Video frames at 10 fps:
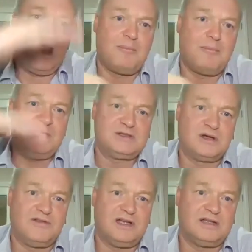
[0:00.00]
lumpy
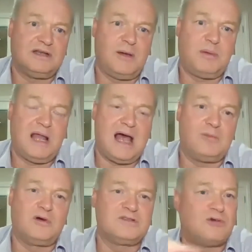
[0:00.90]
sort of a
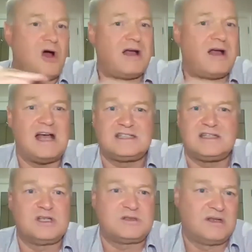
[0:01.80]
plant. Whereas
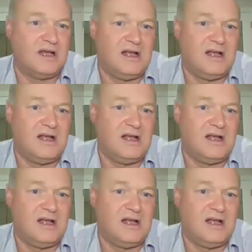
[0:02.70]
ryegrass,